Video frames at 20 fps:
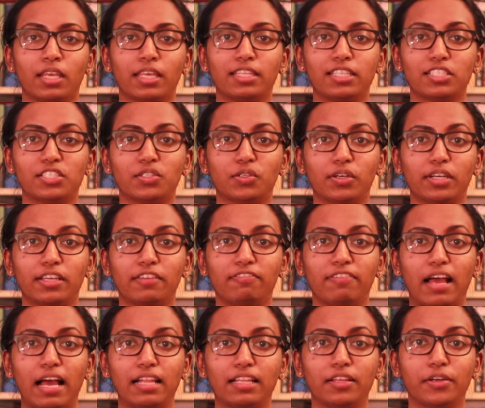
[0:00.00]
The story
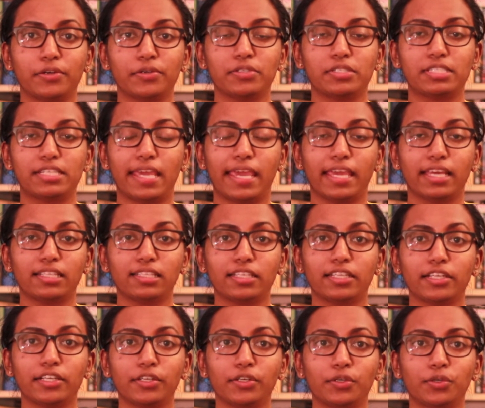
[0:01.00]
follows
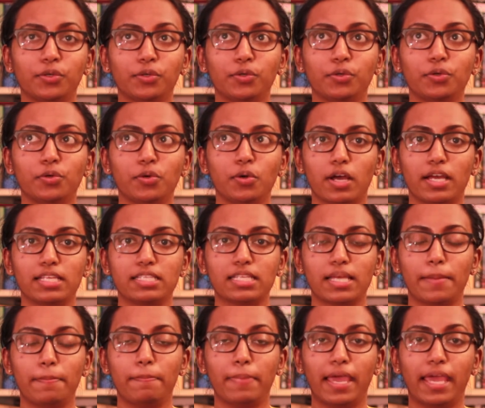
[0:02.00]
Taylor, who was
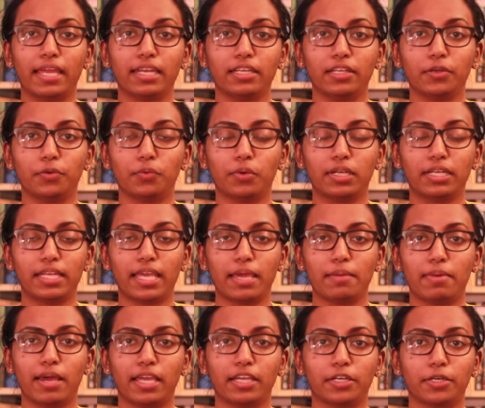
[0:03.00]
abandoned one day
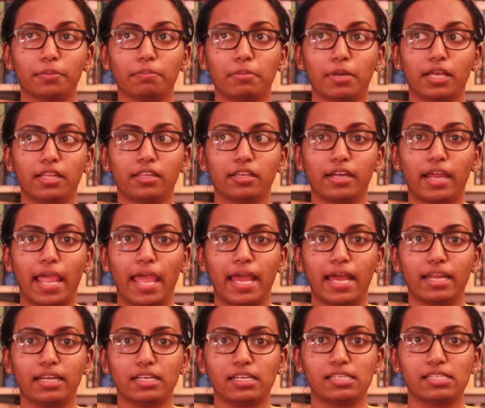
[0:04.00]
by her mother
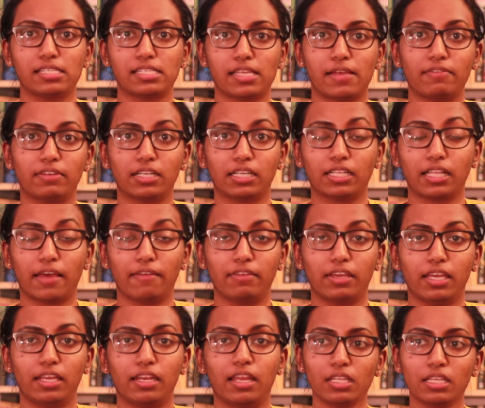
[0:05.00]
at a seven
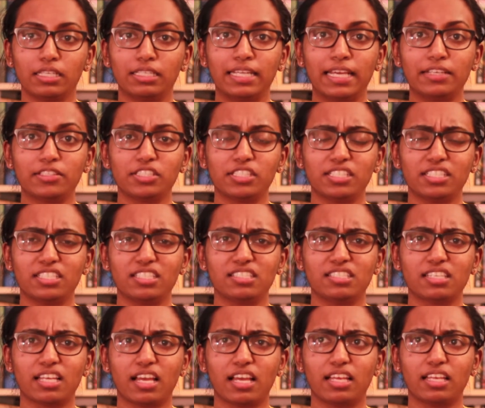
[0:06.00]
eleven. Now
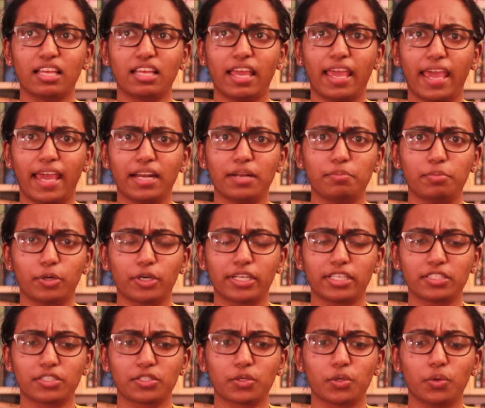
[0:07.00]
she's at a
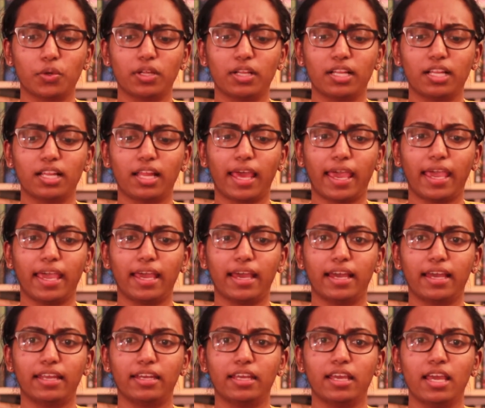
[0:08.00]
boarding school
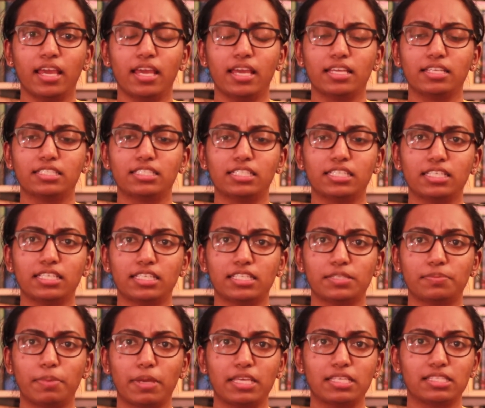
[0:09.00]
and she
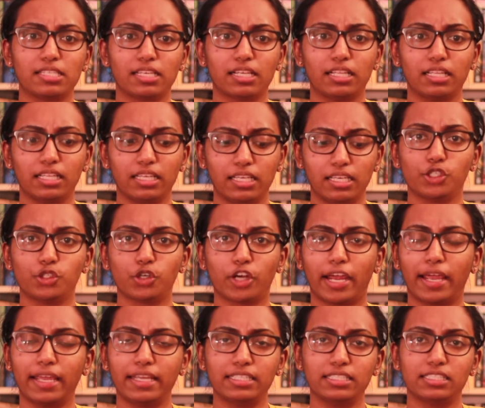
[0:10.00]
is basically
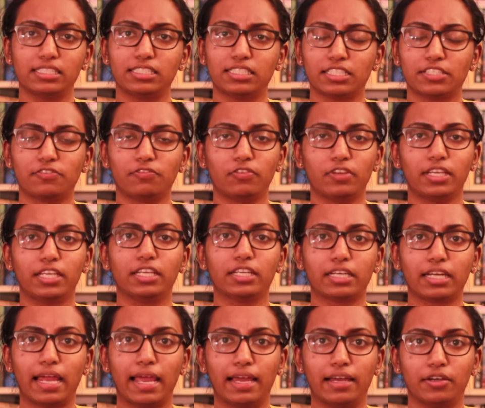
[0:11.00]
trying to just
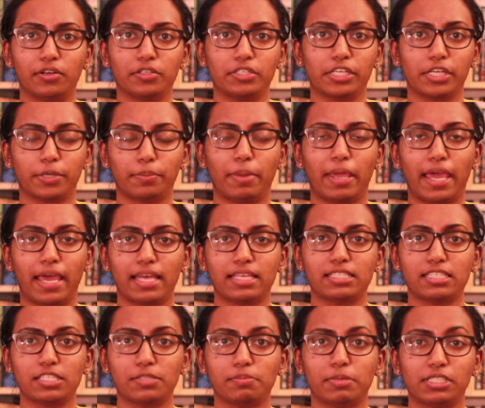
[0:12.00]
figure out her
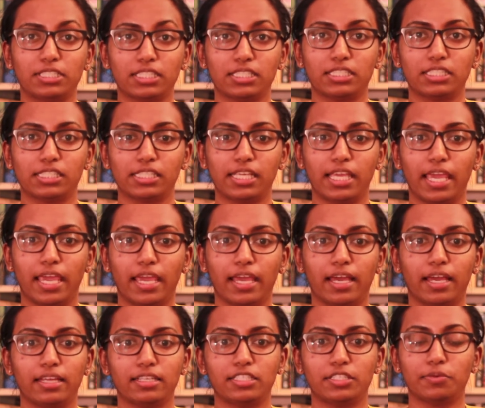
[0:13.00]
past as much as she
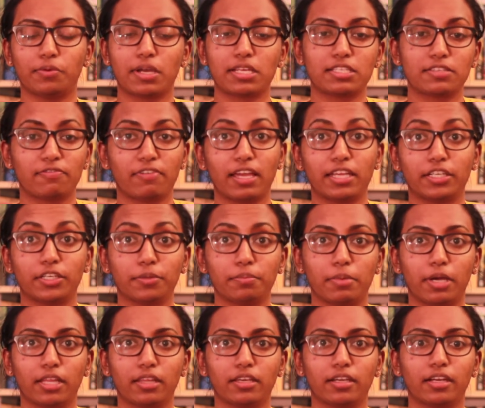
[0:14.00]
can. She wants to find her
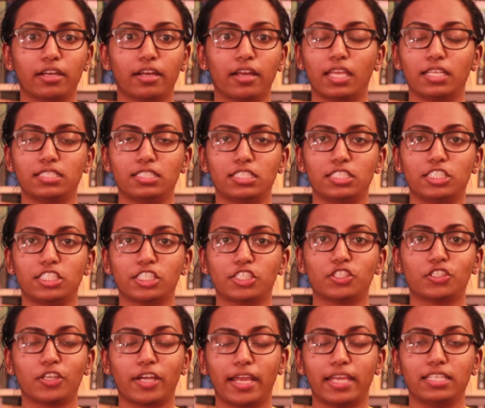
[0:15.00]
mother and she's
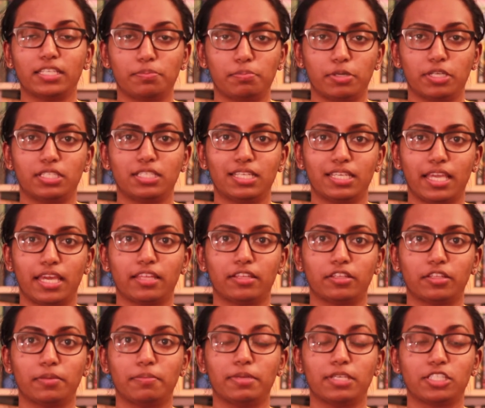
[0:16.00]
just trying to put together
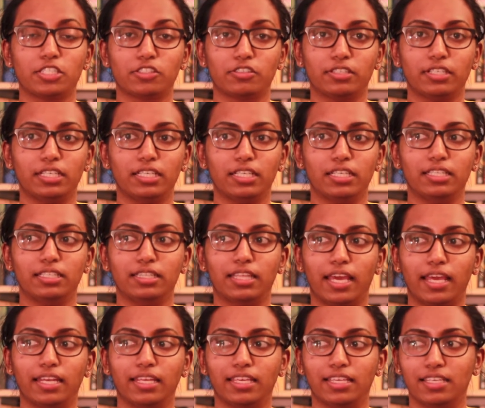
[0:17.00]
the mystery
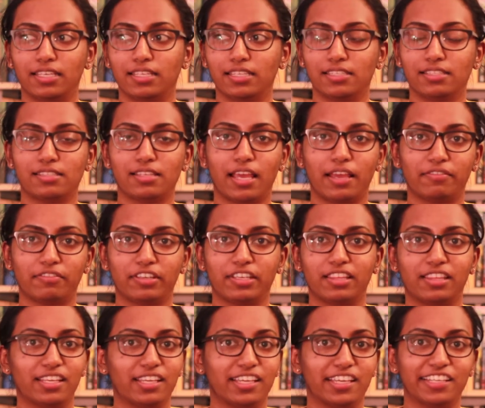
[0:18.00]
that is
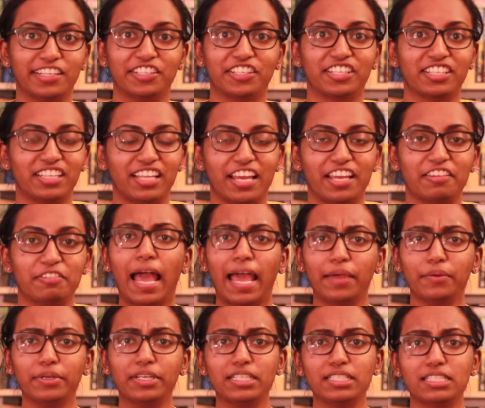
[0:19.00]
everything in her life.
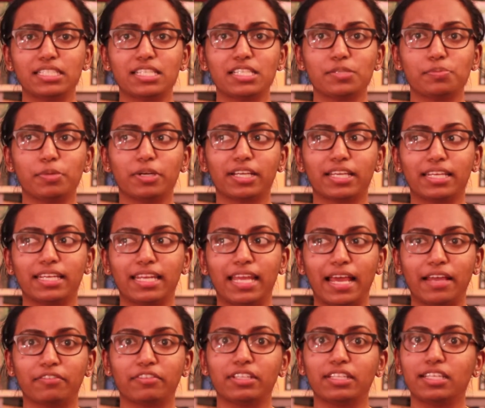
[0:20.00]
I went into this book
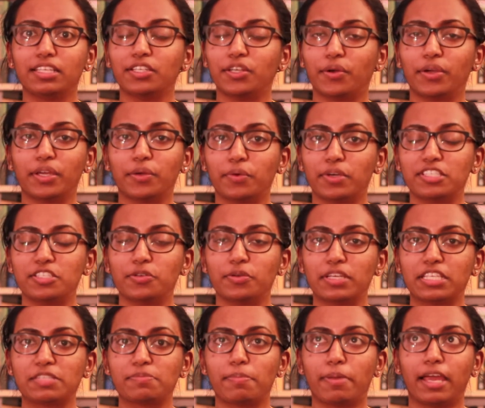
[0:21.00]
not really knowing what to
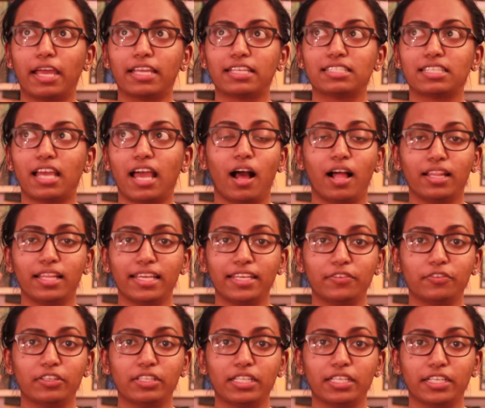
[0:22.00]
expect. All I'd
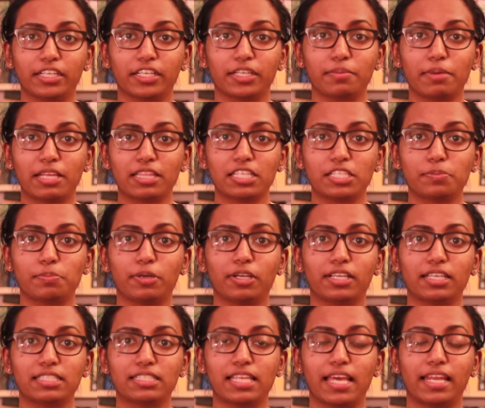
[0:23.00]
really heard about this
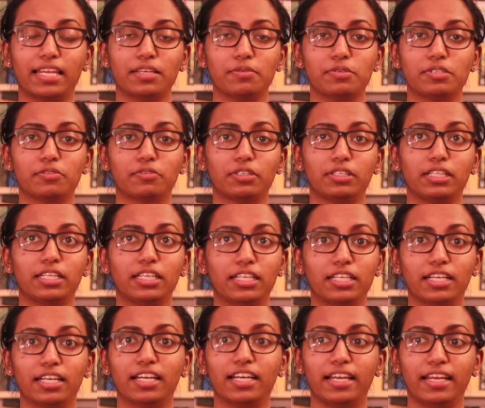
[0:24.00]
book is that it was really
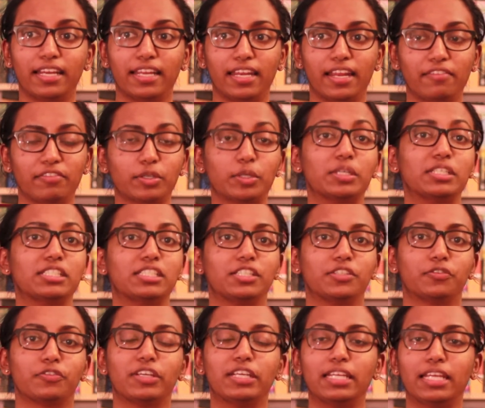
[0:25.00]
good and everyone
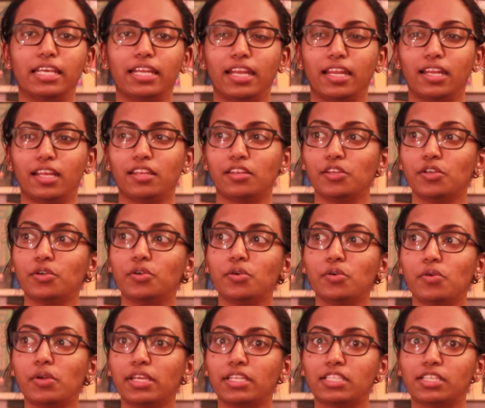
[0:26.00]
should read it, and I
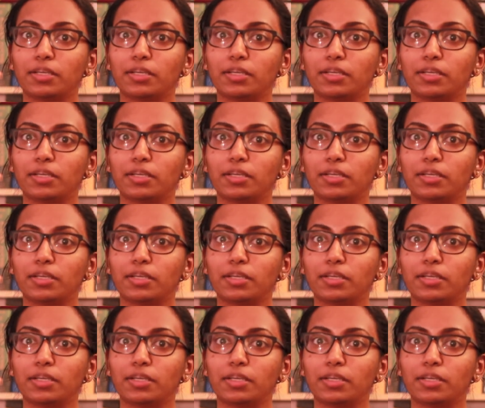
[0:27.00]
knew it